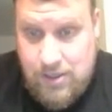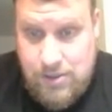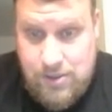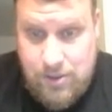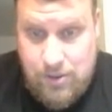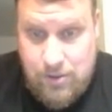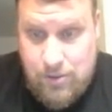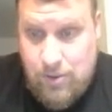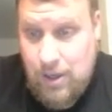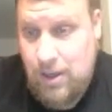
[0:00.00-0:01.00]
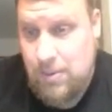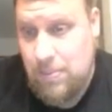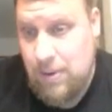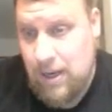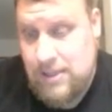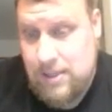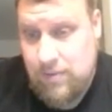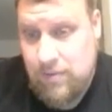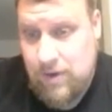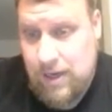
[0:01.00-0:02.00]
to positive
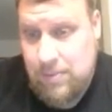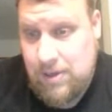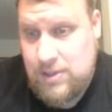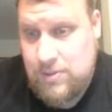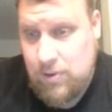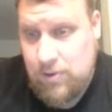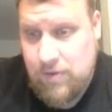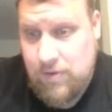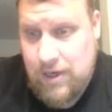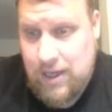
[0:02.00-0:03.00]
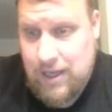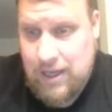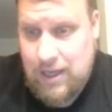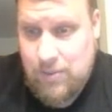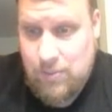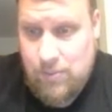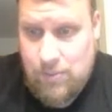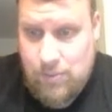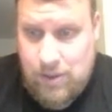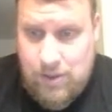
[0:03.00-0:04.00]
infinity. And because we're going to infinity, again,
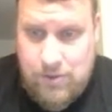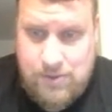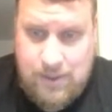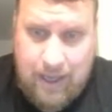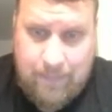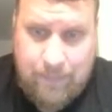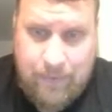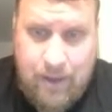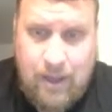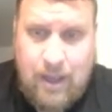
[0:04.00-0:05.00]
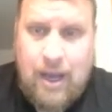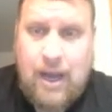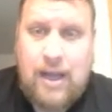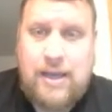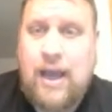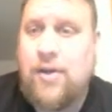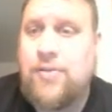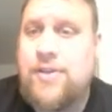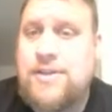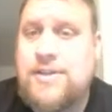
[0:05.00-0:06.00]
we use that. Now,
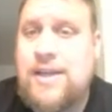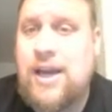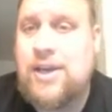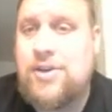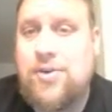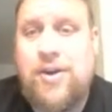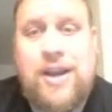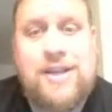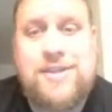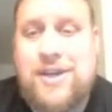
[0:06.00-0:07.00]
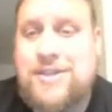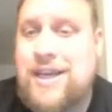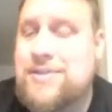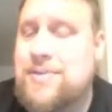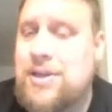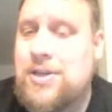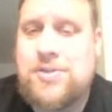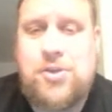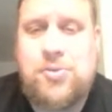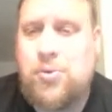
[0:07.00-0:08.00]
this is how you do it. It's going to take some getting used
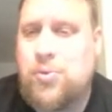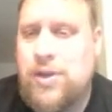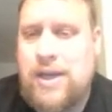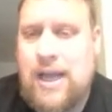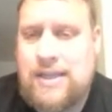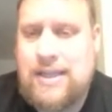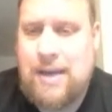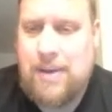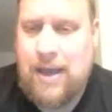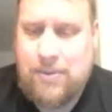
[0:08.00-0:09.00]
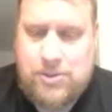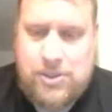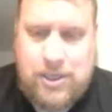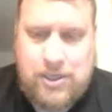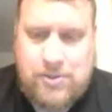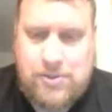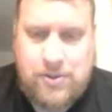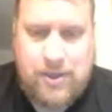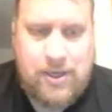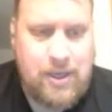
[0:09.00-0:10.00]
to, but really not that bad once you get used
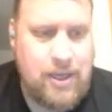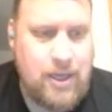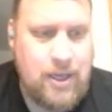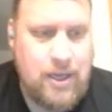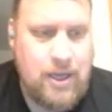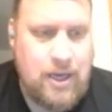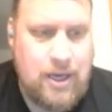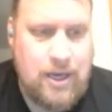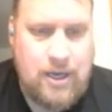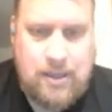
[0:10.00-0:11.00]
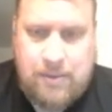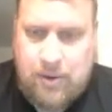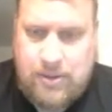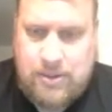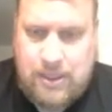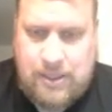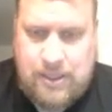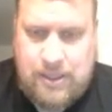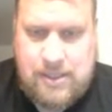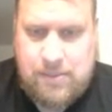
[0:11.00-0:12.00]
to it. Let me go ahead and delete
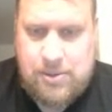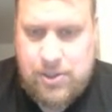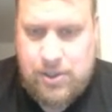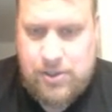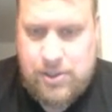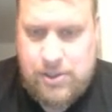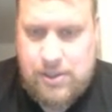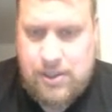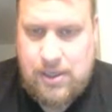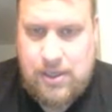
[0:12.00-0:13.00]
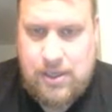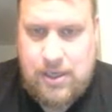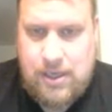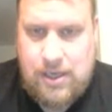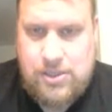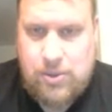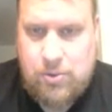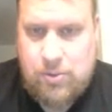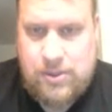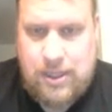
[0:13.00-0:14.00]
these, and I'm going to show you just in
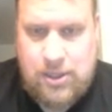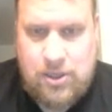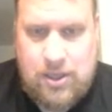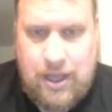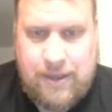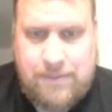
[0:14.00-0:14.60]
general what they look like.